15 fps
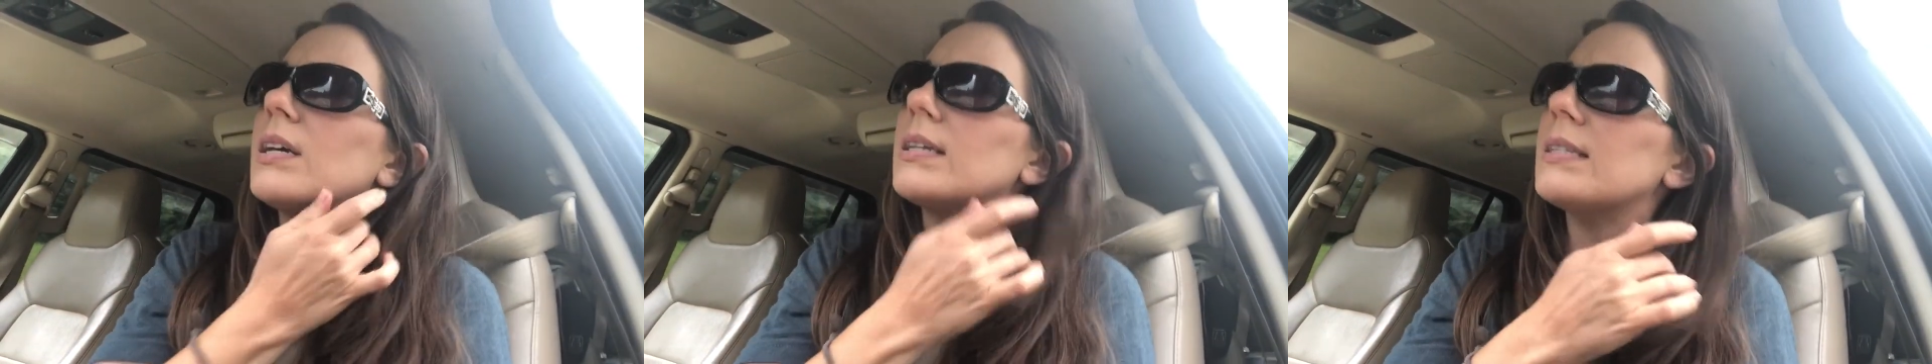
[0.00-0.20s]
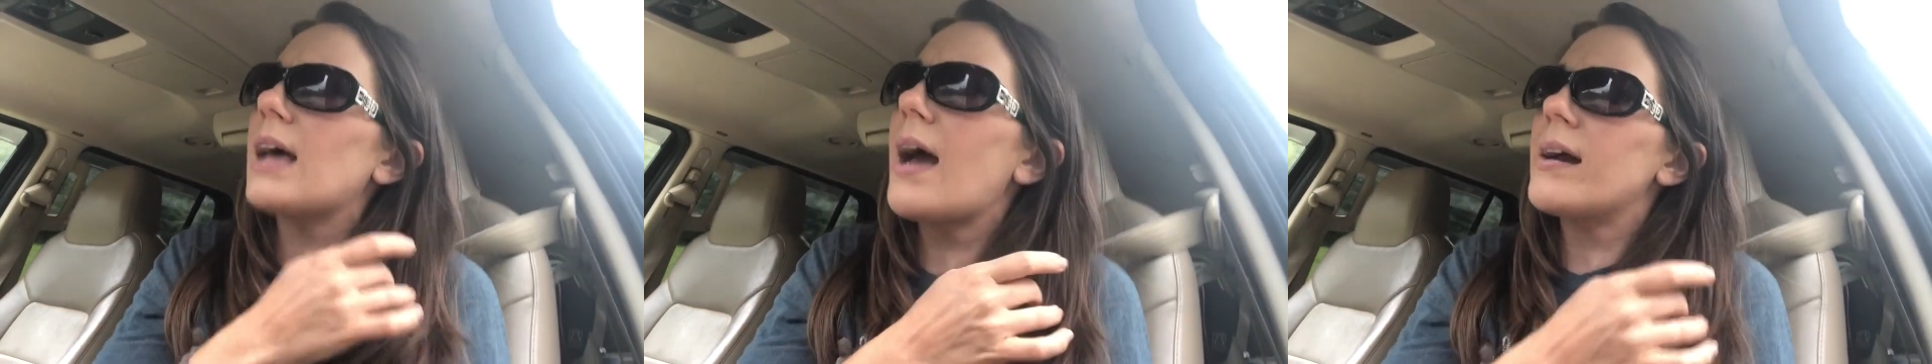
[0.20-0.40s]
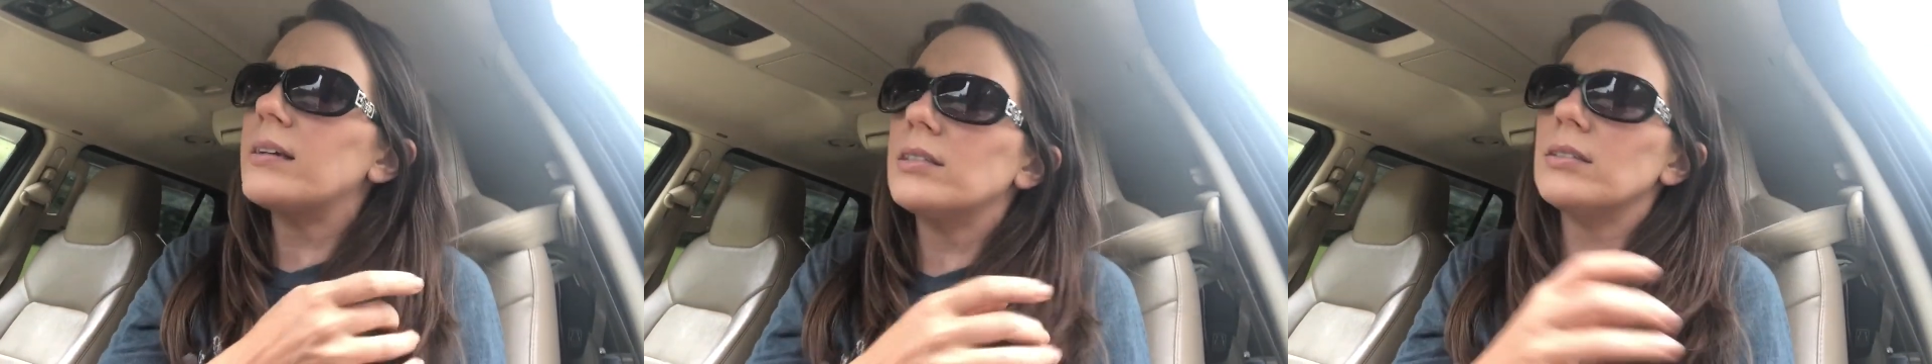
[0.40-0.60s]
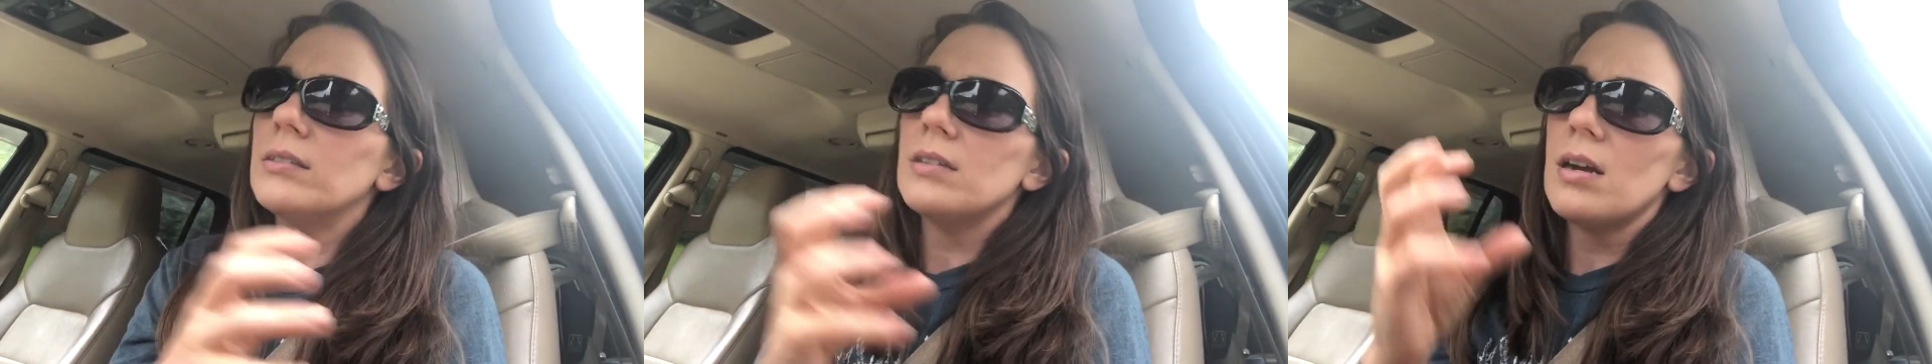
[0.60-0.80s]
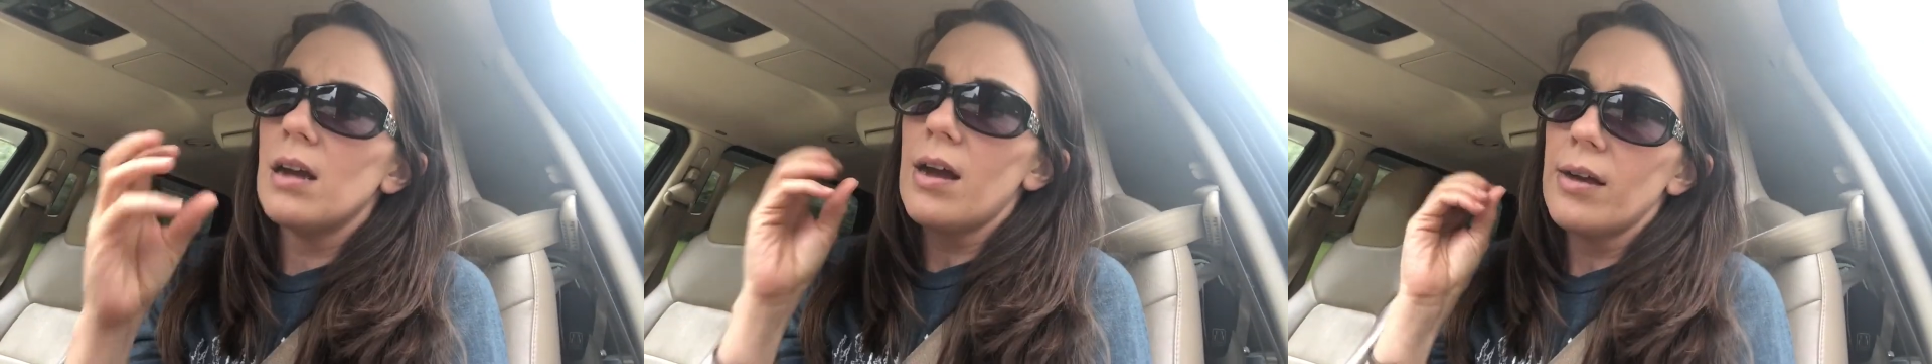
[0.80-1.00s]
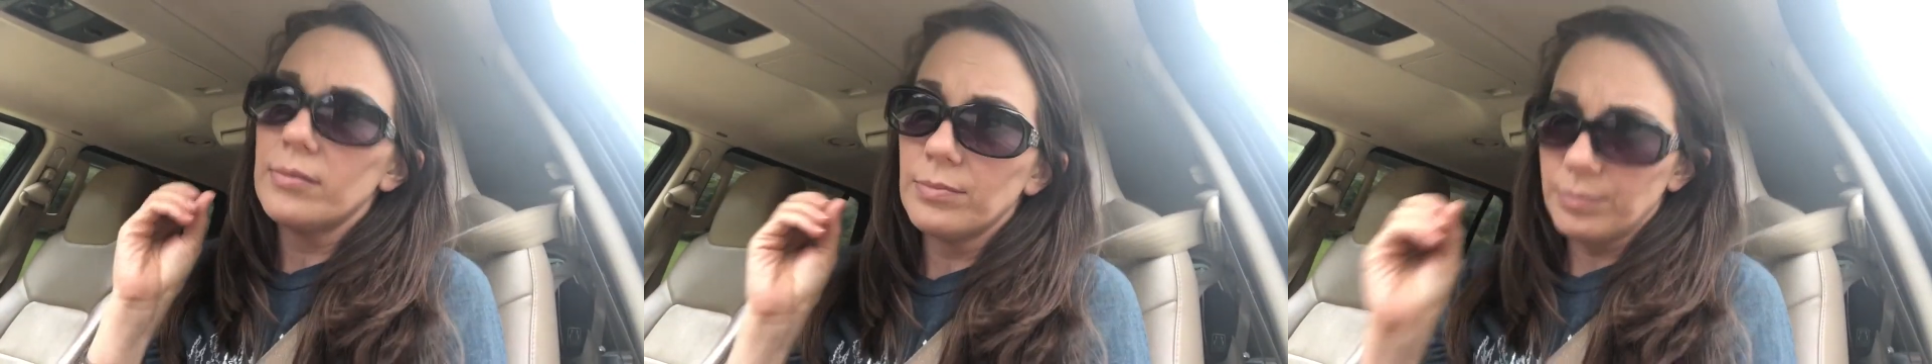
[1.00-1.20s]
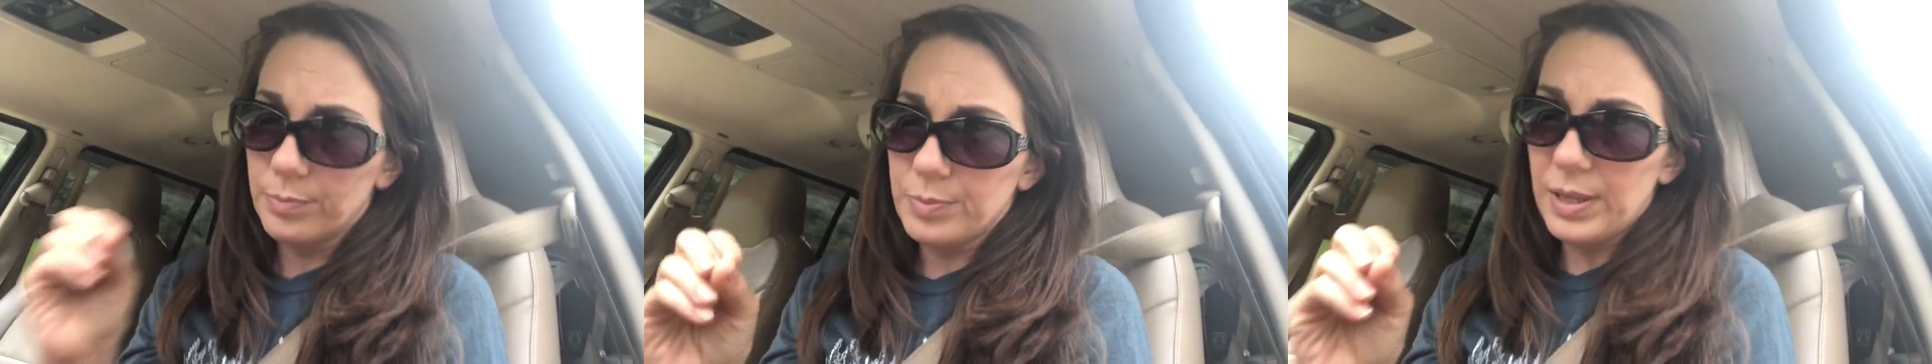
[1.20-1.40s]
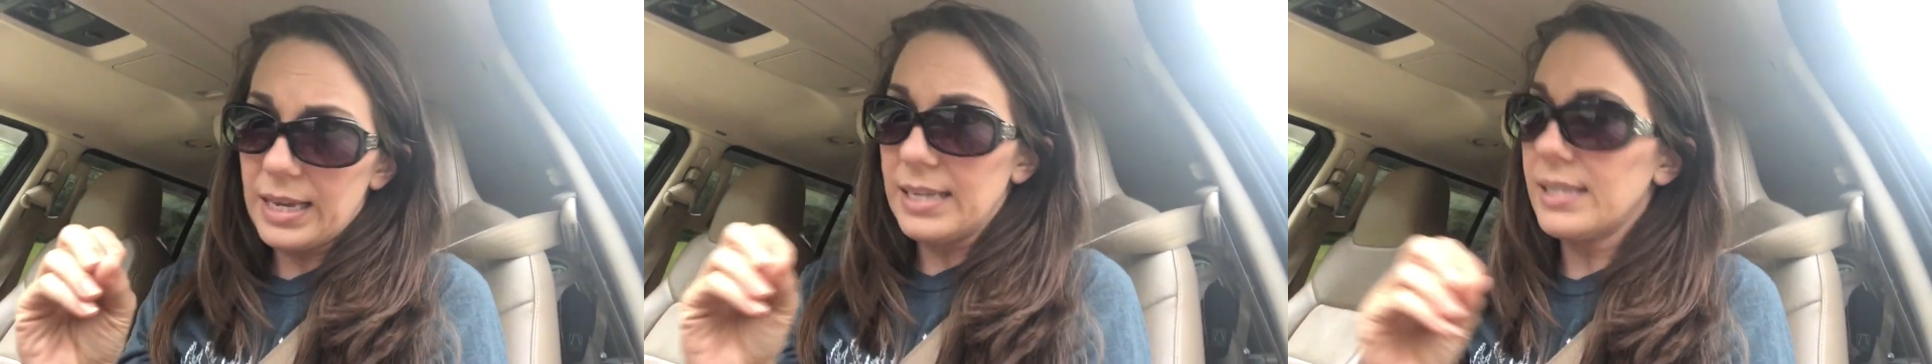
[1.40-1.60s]
exact
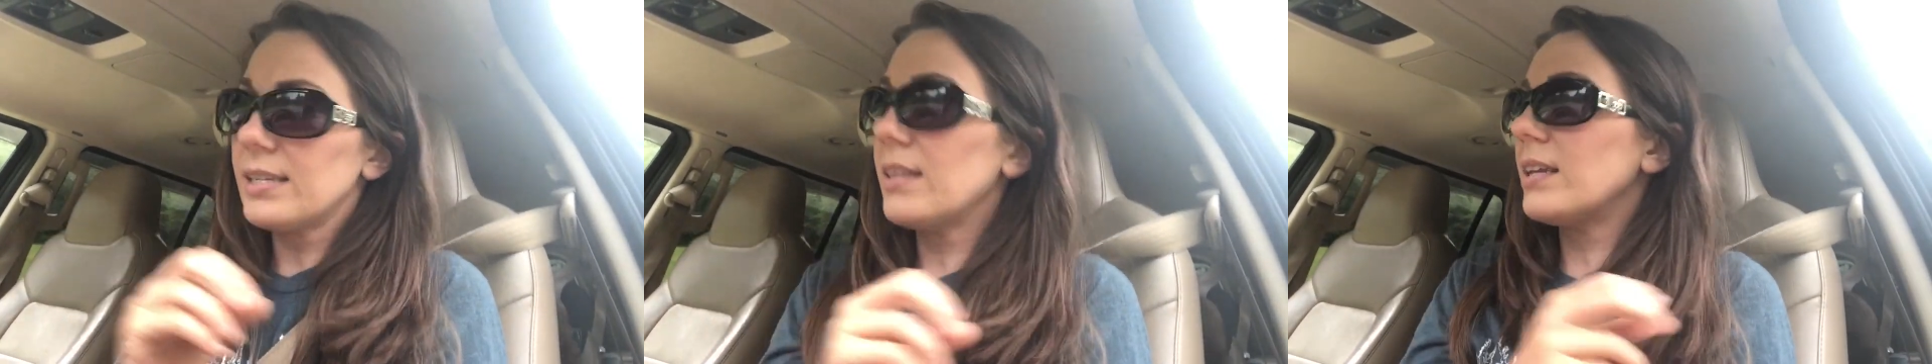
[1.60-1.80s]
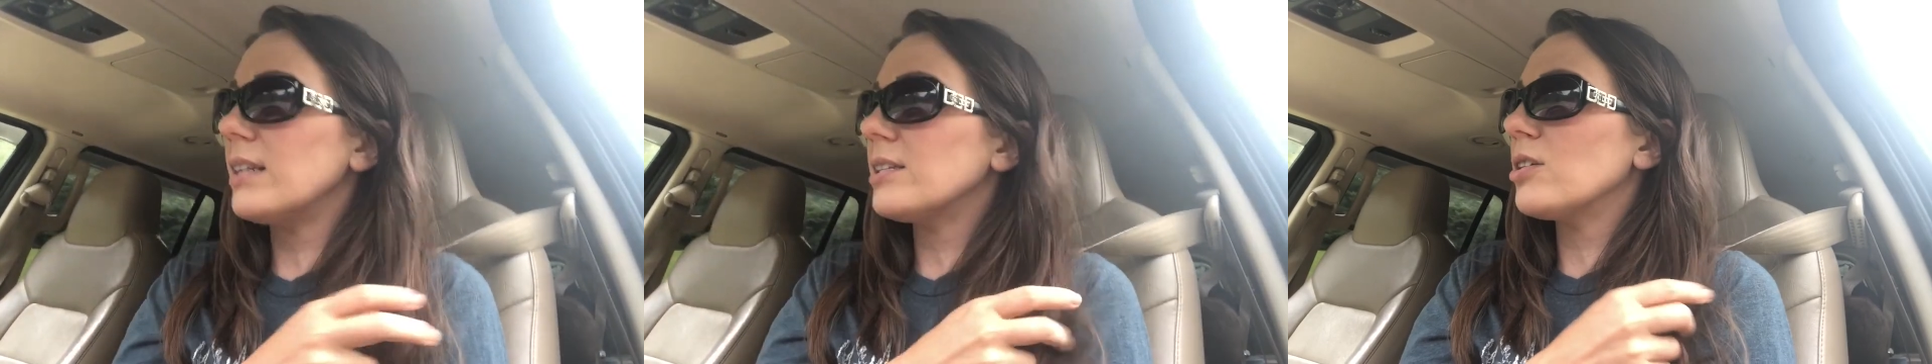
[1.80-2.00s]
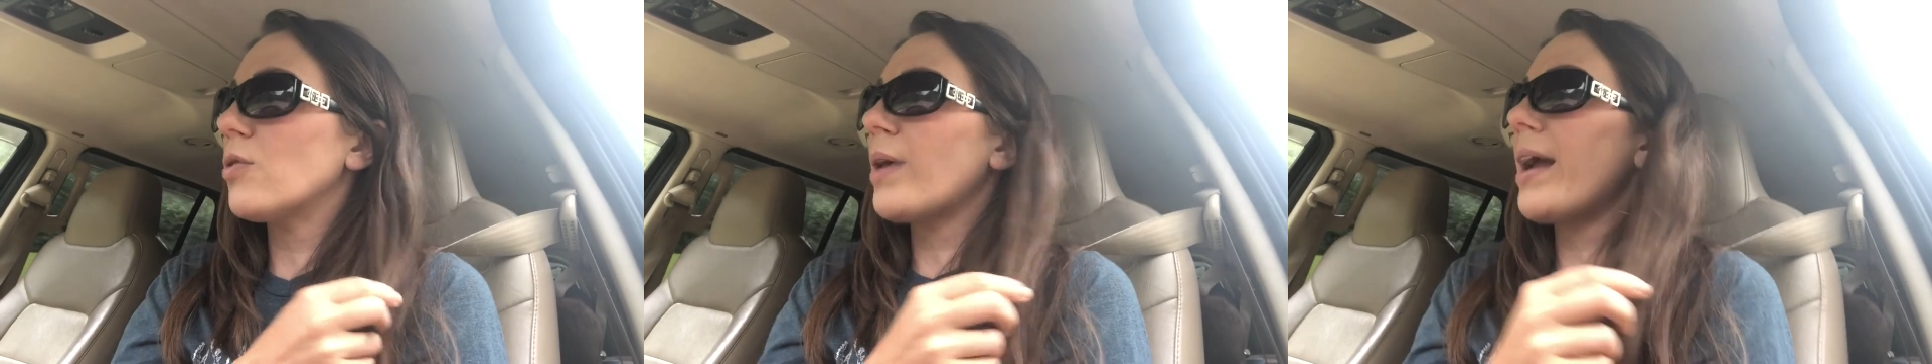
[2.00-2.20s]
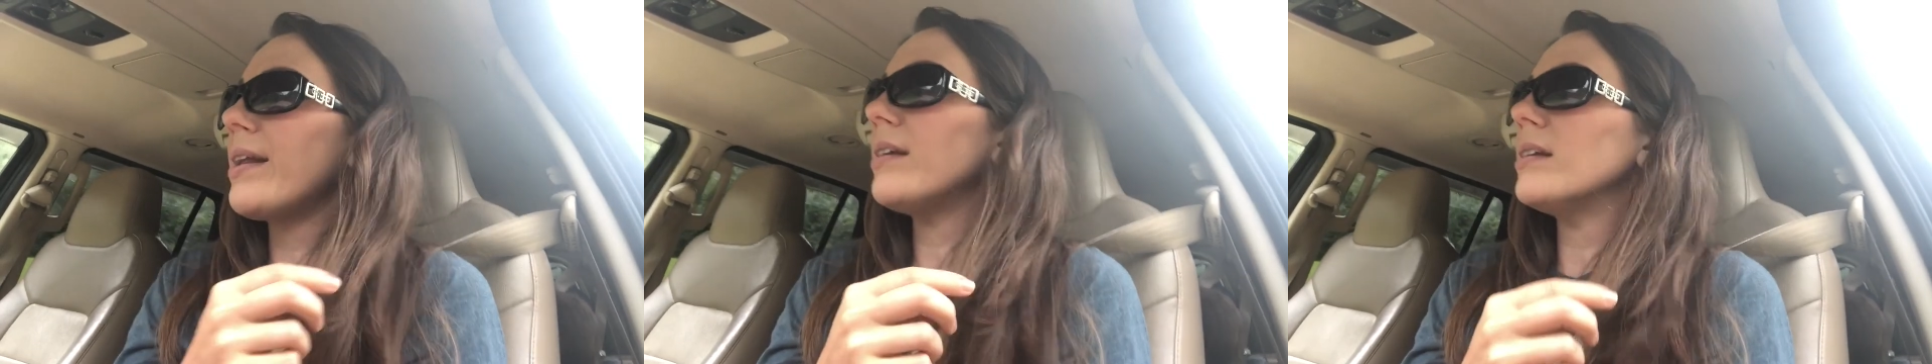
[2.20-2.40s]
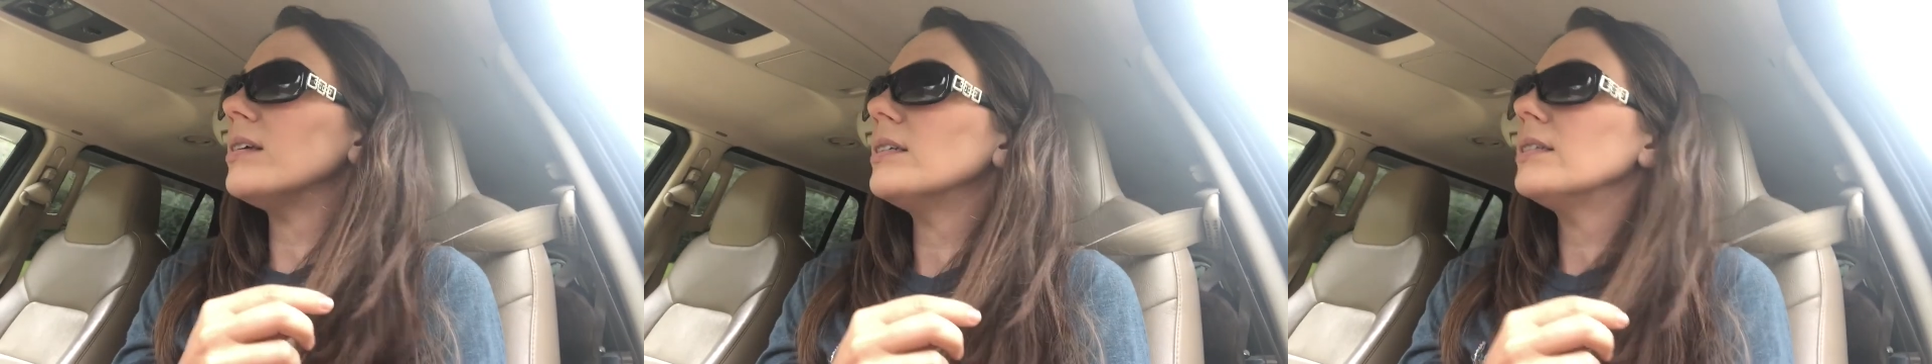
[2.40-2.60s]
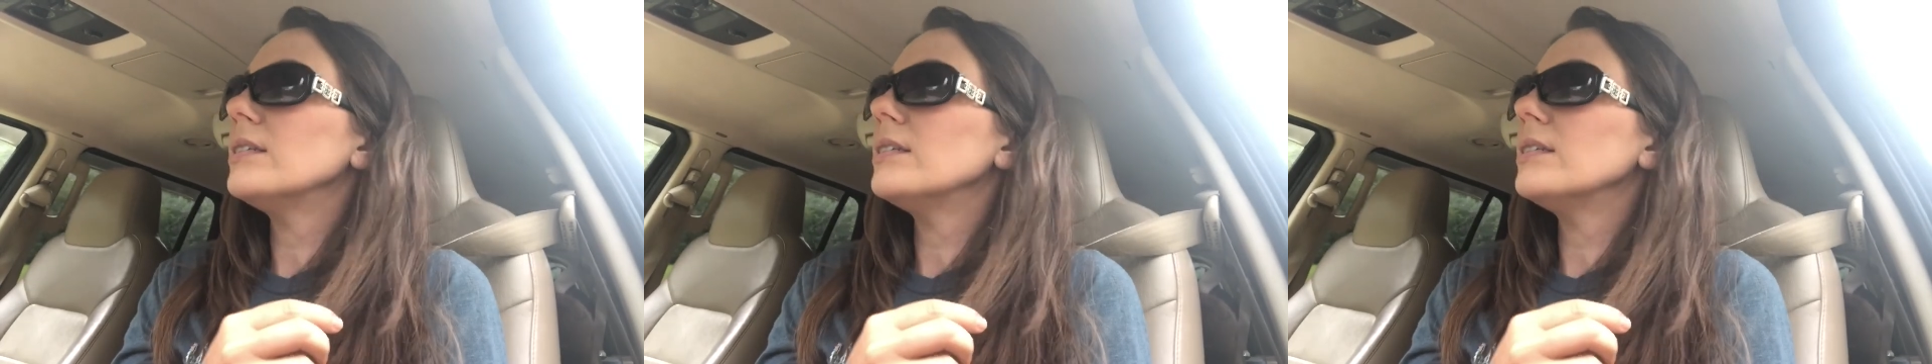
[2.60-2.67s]
place that it's located,